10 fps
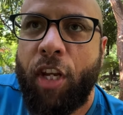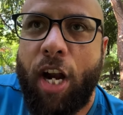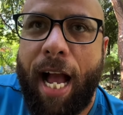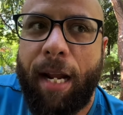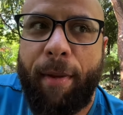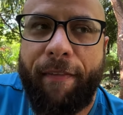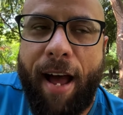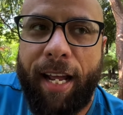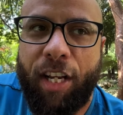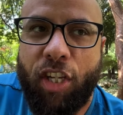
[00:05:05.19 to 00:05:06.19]
You're not going to be
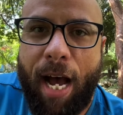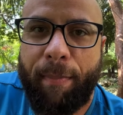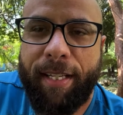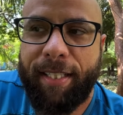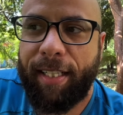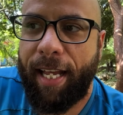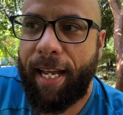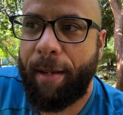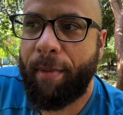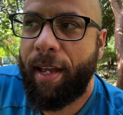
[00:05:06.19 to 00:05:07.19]
filing a jobless
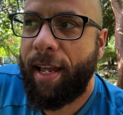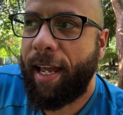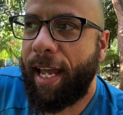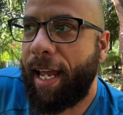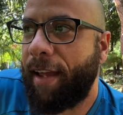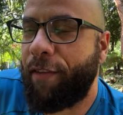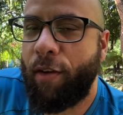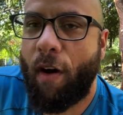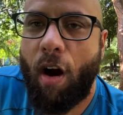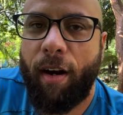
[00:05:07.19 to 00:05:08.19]
claim if
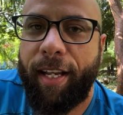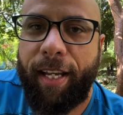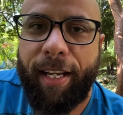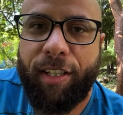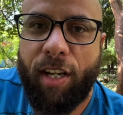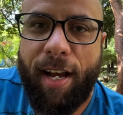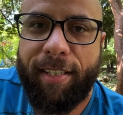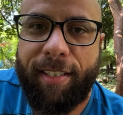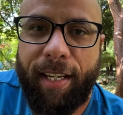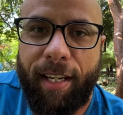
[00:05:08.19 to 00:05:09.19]
you've already
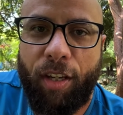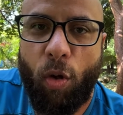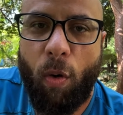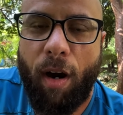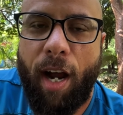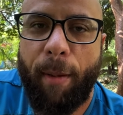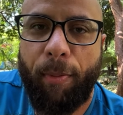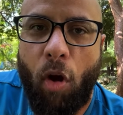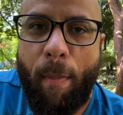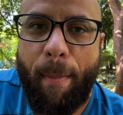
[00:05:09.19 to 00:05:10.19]
exhausted your
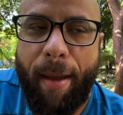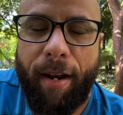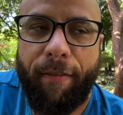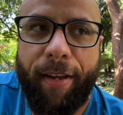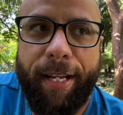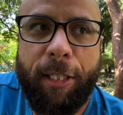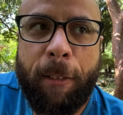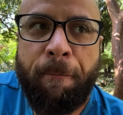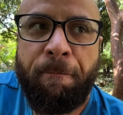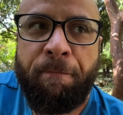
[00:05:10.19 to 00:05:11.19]
unemployment
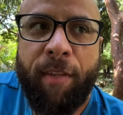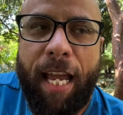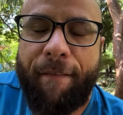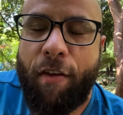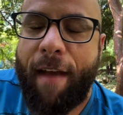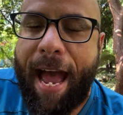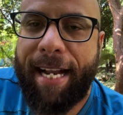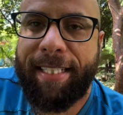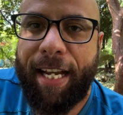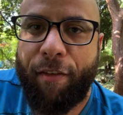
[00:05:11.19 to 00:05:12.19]
benefits, if you've had
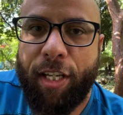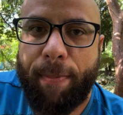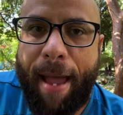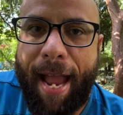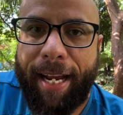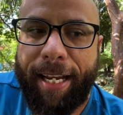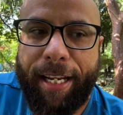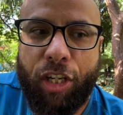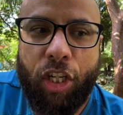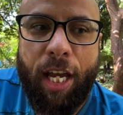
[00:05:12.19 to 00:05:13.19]
a severance
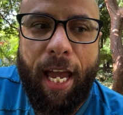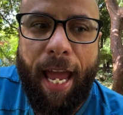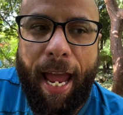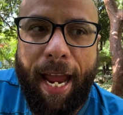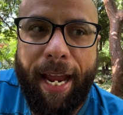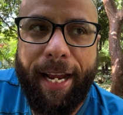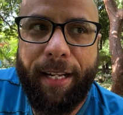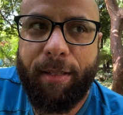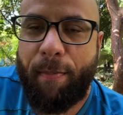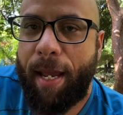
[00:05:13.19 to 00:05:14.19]
package
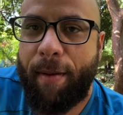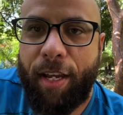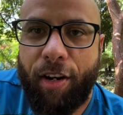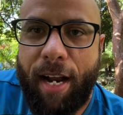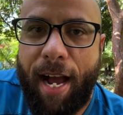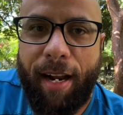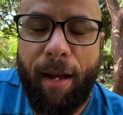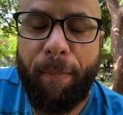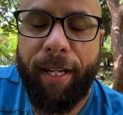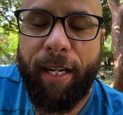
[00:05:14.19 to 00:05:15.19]
and maybe you're not
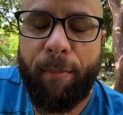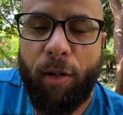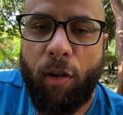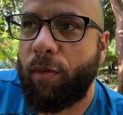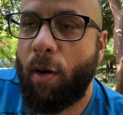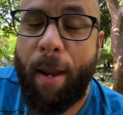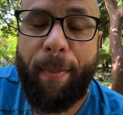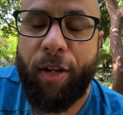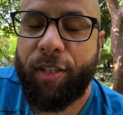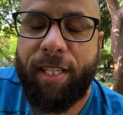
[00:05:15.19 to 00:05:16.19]
applicable, or
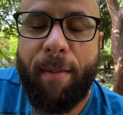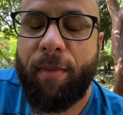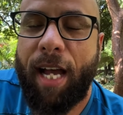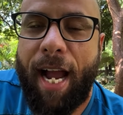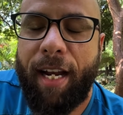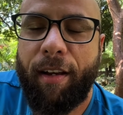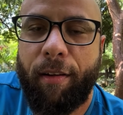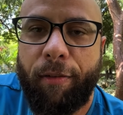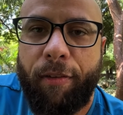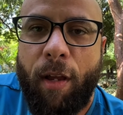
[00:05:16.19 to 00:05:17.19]
maybe there's some kind
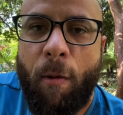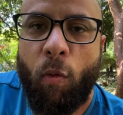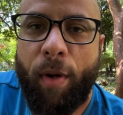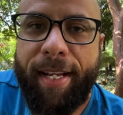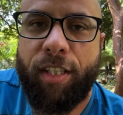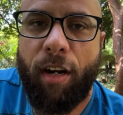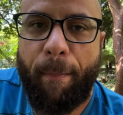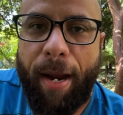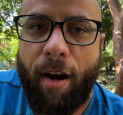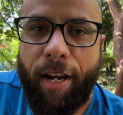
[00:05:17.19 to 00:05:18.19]
of reason or
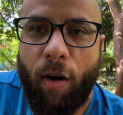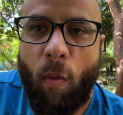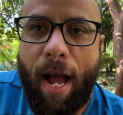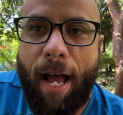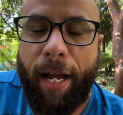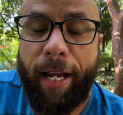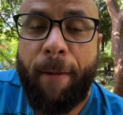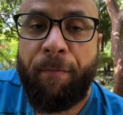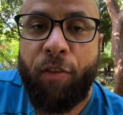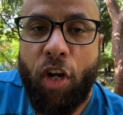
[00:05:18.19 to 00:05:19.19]
barrier why
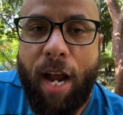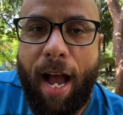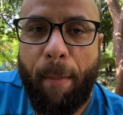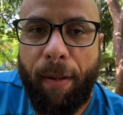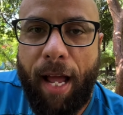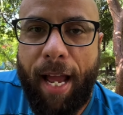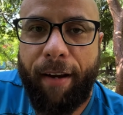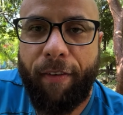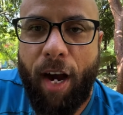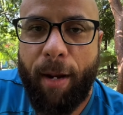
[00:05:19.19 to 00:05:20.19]
you're not
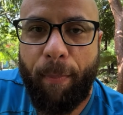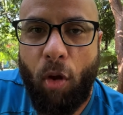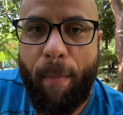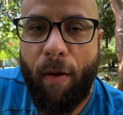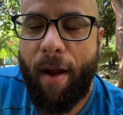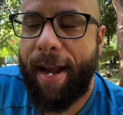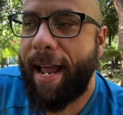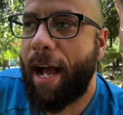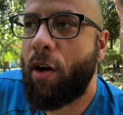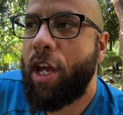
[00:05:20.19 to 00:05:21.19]
applying for unemployment right
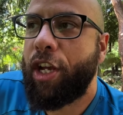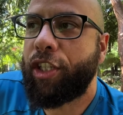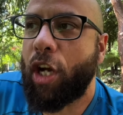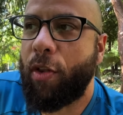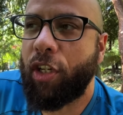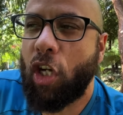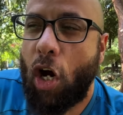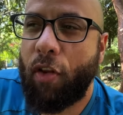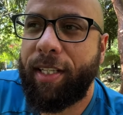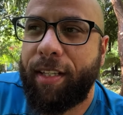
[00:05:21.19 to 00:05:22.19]
now. So there's
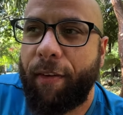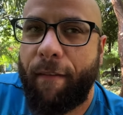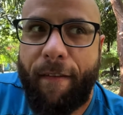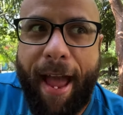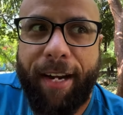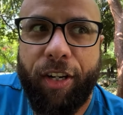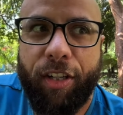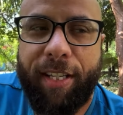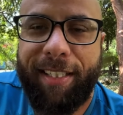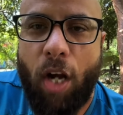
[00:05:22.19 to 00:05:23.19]
all these different
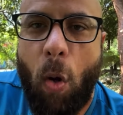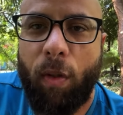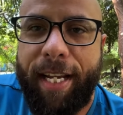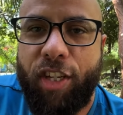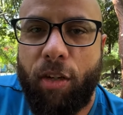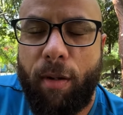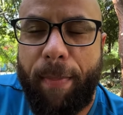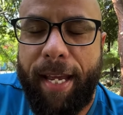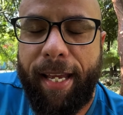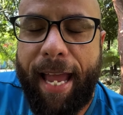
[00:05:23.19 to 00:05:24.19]
factors that don't lead you to
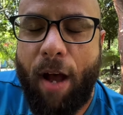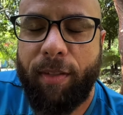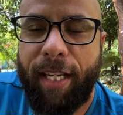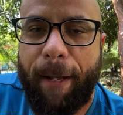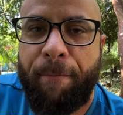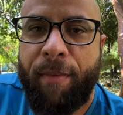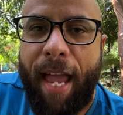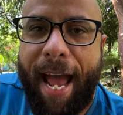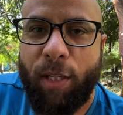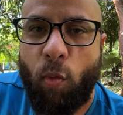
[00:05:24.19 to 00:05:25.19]
being counted
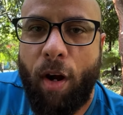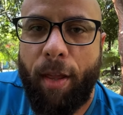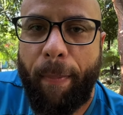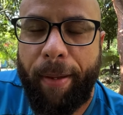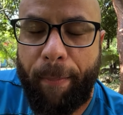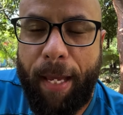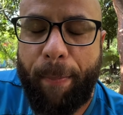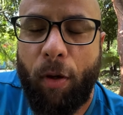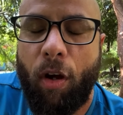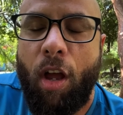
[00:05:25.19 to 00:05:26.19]
as one of the
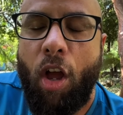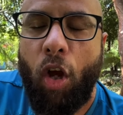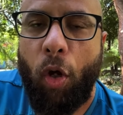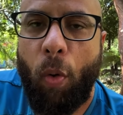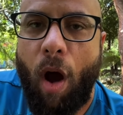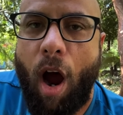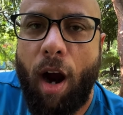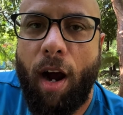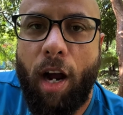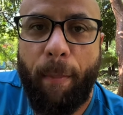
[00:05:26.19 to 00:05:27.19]
people who
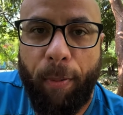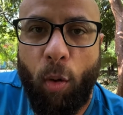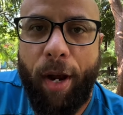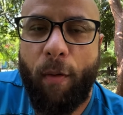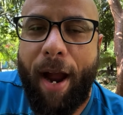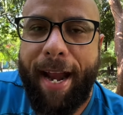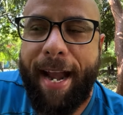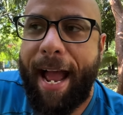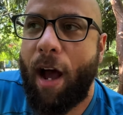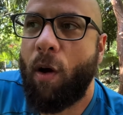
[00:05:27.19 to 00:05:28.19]
are unemployed right
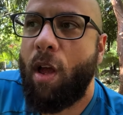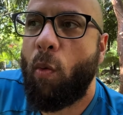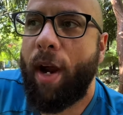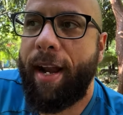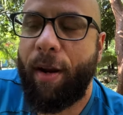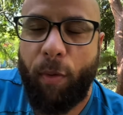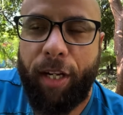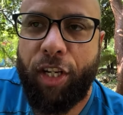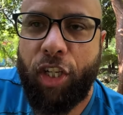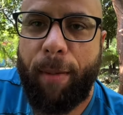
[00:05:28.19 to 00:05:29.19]
now when it
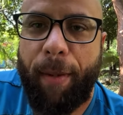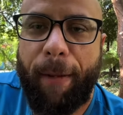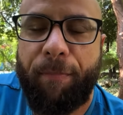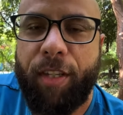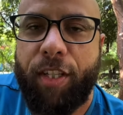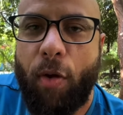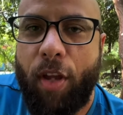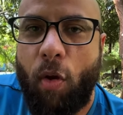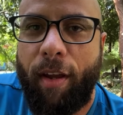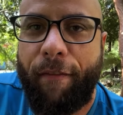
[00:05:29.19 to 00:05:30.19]
really should be. So
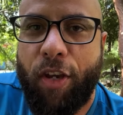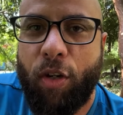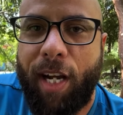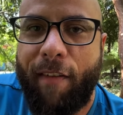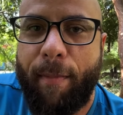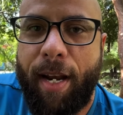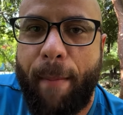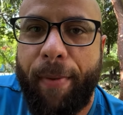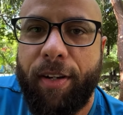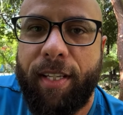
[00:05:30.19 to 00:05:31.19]
the only official government
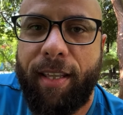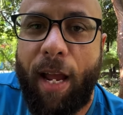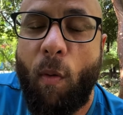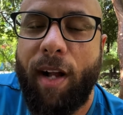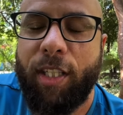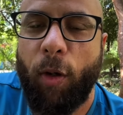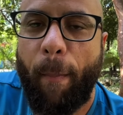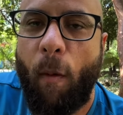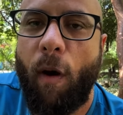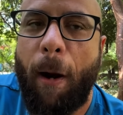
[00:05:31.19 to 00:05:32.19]
numbers that they want to
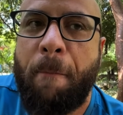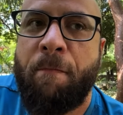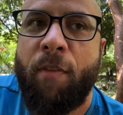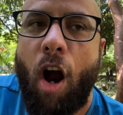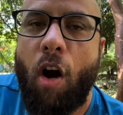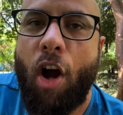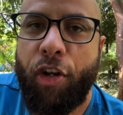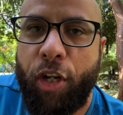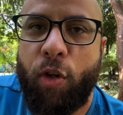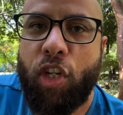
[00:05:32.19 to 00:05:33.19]
report are
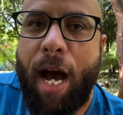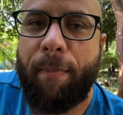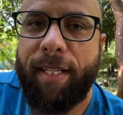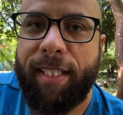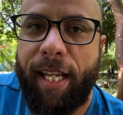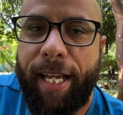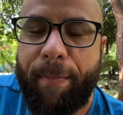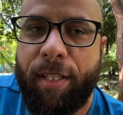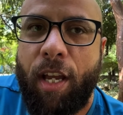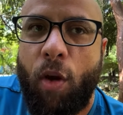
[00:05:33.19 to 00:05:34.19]
on new jobless
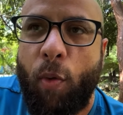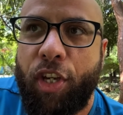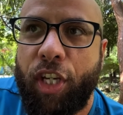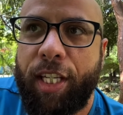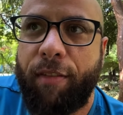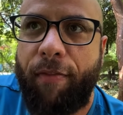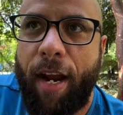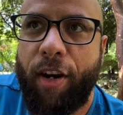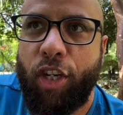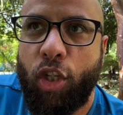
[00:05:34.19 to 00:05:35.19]
claims, which is
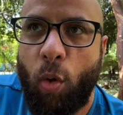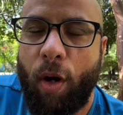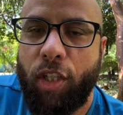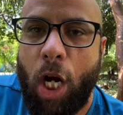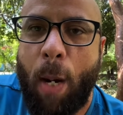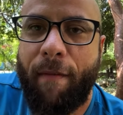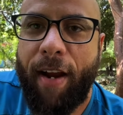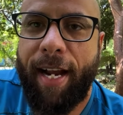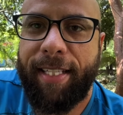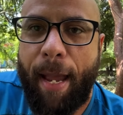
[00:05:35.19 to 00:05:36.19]
very short-term and
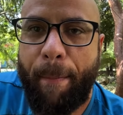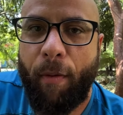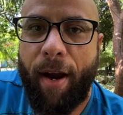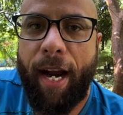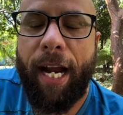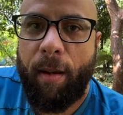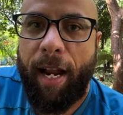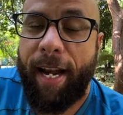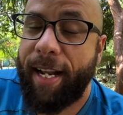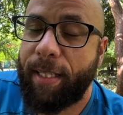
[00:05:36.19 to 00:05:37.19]
very temporary,
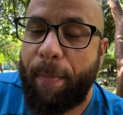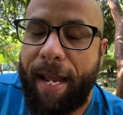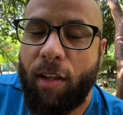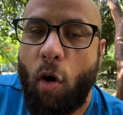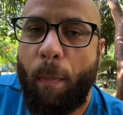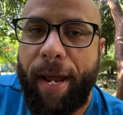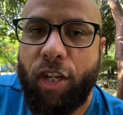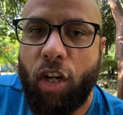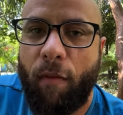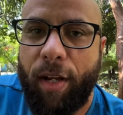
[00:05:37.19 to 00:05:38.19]
and it doesn't paint the whole
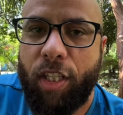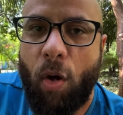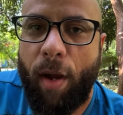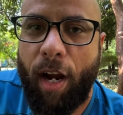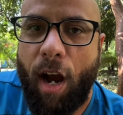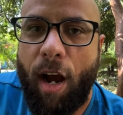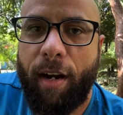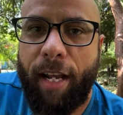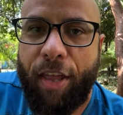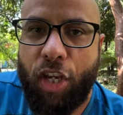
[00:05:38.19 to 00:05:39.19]
picture of what's going
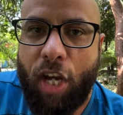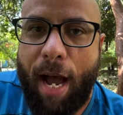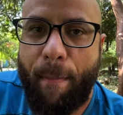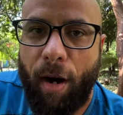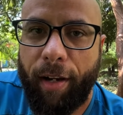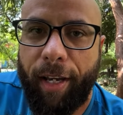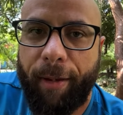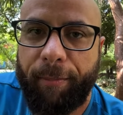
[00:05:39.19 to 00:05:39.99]
on in the job market.